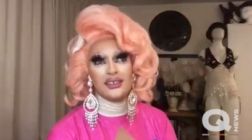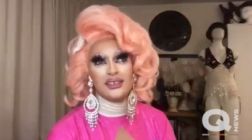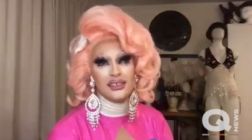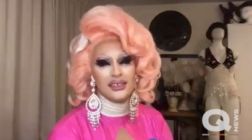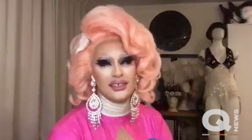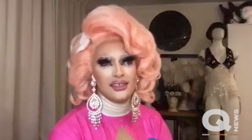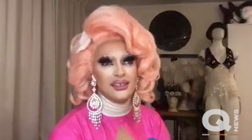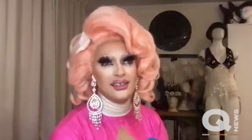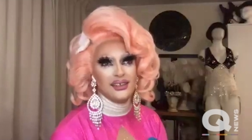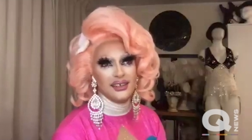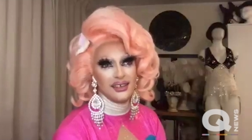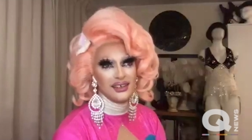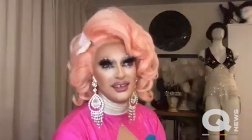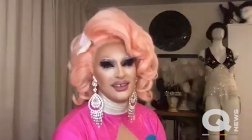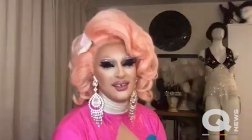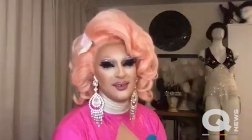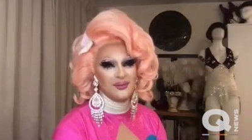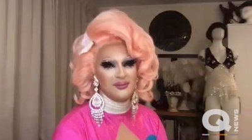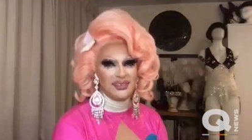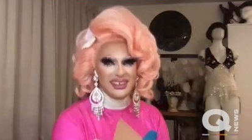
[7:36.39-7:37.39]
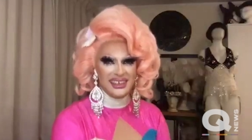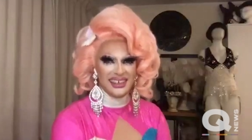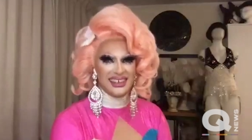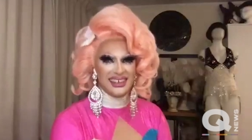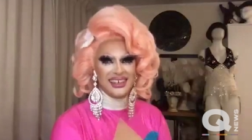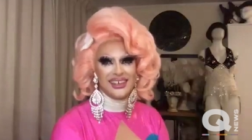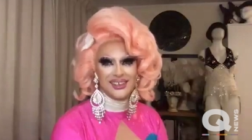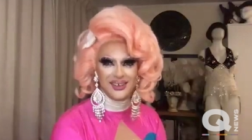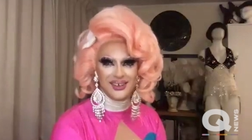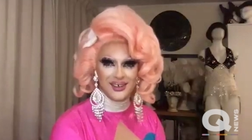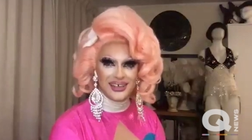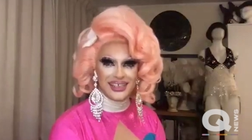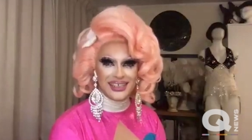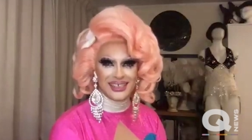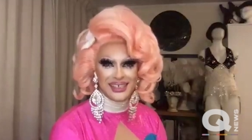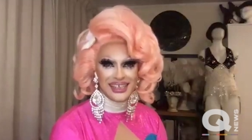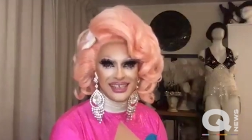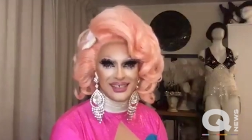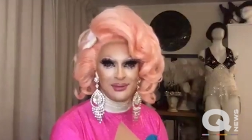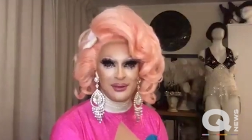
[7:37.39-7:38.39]
And yeah, I don't know,
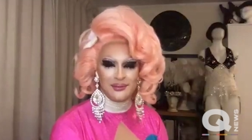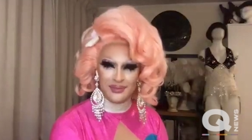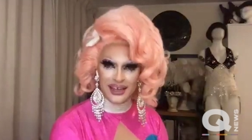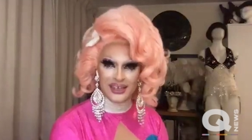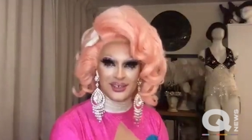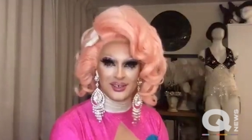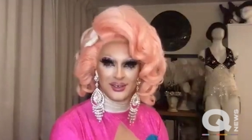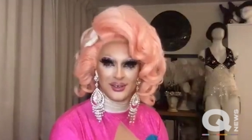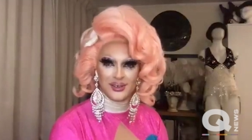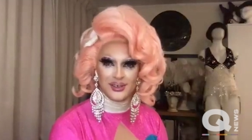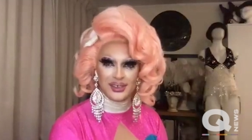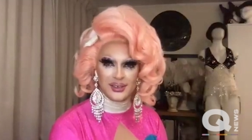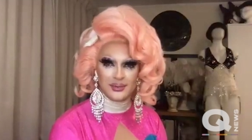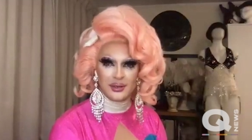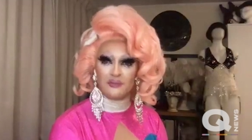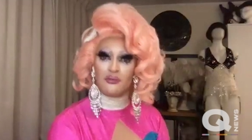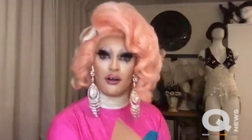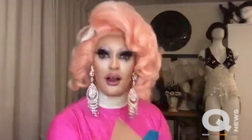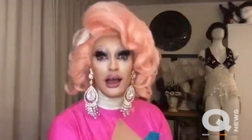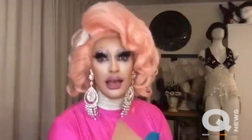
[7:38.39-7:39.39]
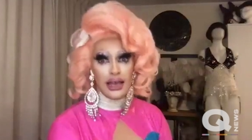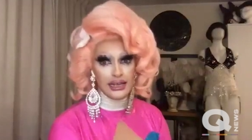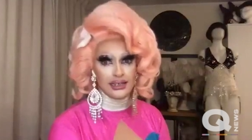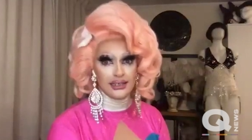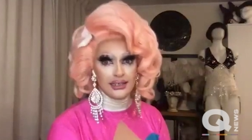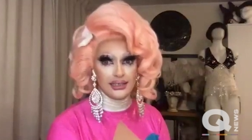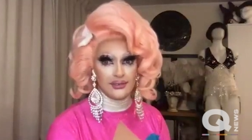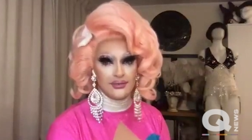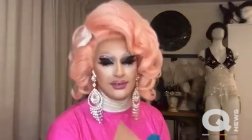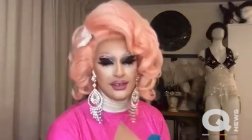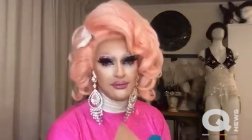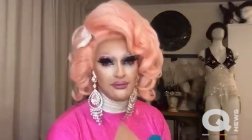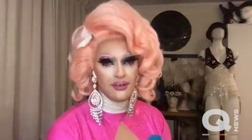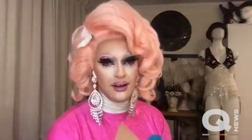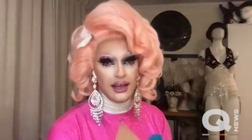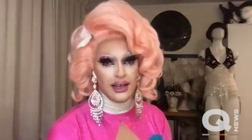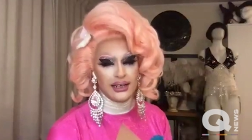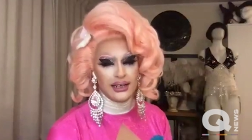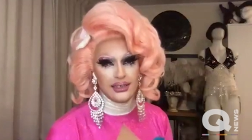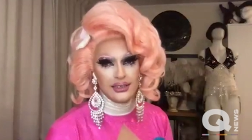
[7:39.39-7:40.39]
it's been magical. It's been a ride, definitely a
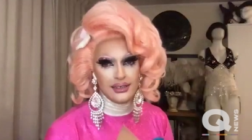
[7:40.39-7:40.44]
ride.